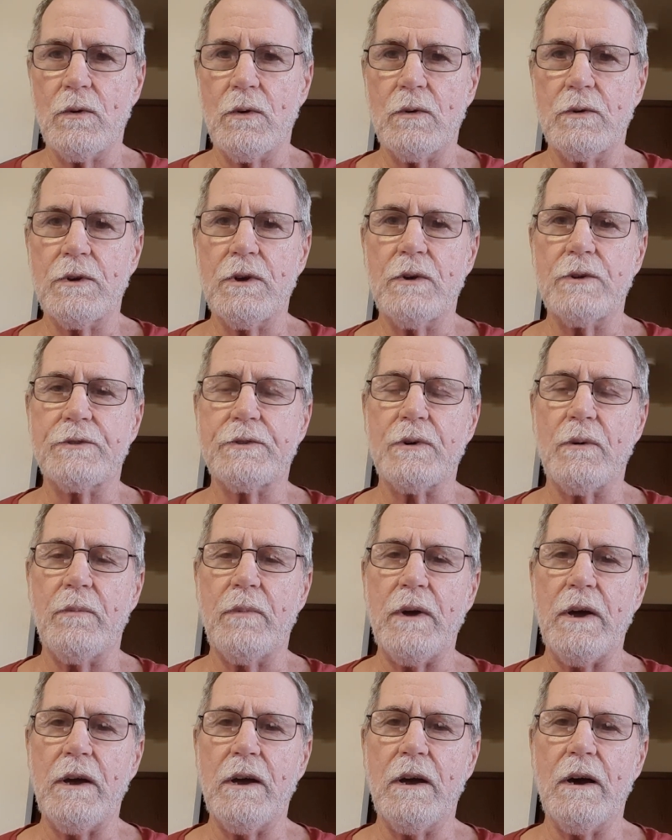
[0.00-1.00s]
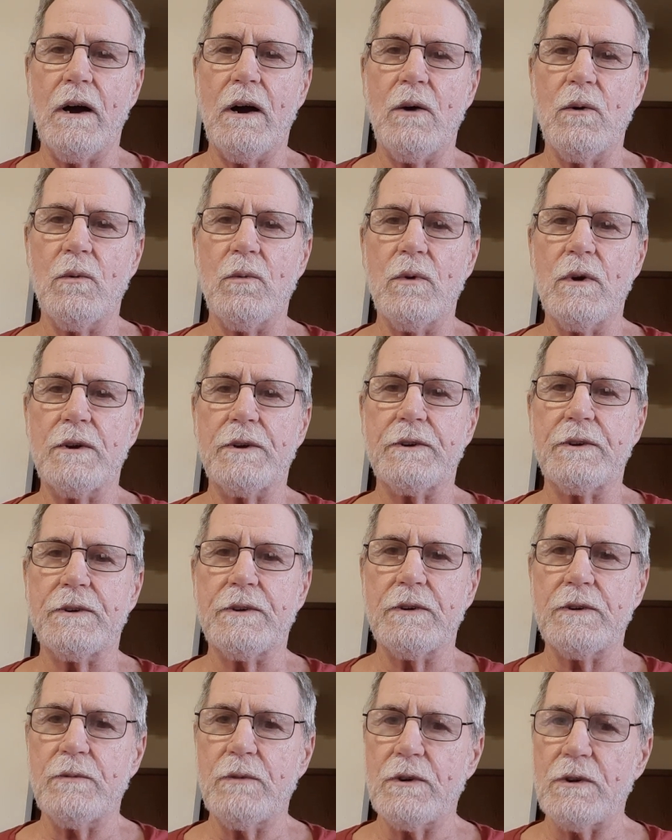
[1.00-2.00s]
disobey, uh, went,
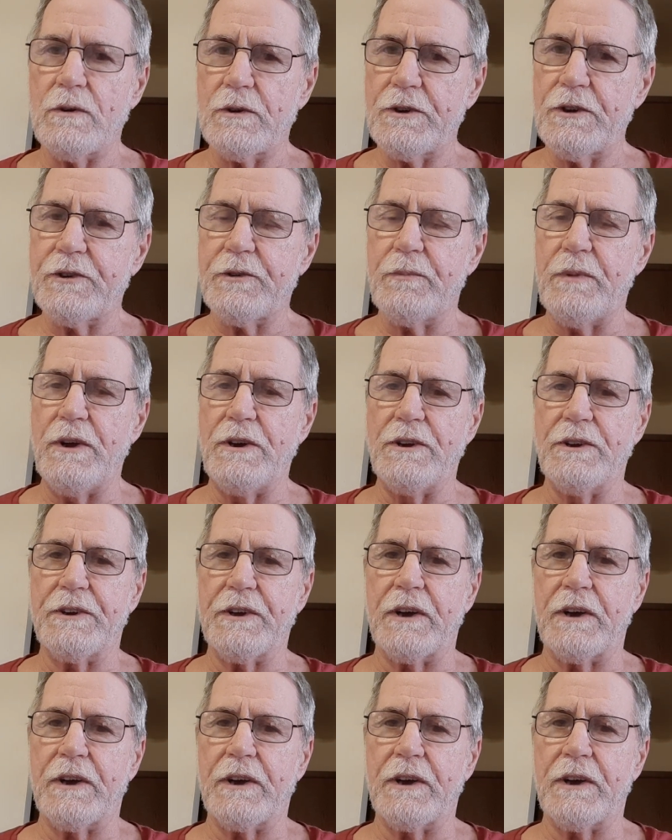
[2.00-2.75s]
were disobedient to